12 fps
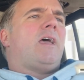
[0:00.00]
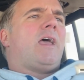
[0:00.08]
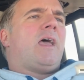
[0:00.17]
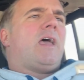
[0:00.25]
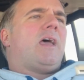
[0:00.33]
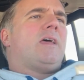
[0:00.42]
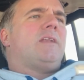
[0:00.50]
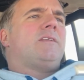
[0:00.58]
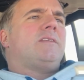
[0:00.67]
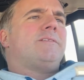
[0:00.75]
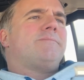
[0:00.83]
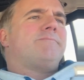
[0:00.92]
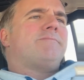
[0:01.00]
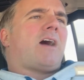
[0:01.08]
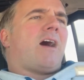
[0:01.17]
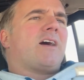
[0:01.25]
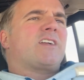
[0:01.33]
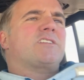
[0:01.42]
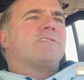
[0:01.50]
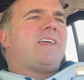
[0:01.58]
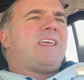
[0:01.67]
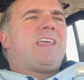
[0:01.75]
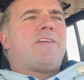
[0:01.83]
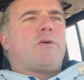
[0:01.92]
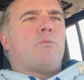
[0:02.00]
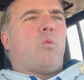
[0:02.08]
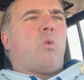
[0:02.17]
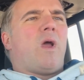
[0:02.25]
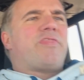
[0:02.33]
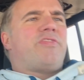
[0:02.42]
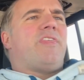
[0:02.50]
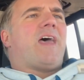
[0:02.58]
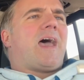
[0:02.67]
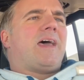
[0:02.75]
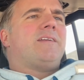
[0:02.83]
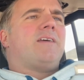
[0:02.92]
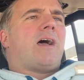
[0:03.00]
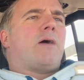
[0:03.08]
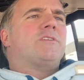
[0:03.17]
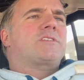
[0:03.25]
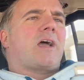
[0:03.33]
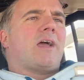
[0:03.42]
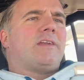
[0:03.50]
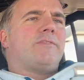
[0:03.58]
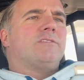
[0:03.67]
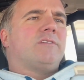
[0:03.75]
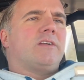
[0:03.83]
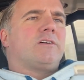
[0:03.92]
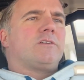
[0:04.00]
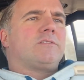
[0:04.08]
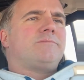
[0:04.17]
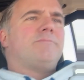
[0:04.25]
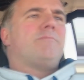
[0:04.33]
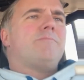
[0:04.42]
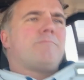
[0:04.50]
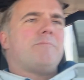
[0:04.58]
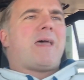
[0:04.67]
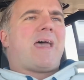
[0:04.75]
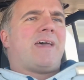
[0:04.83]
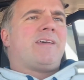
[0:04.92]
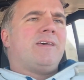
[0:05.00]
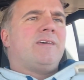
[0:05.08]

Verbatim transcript: And honestly, even with that, I was kind of a little meh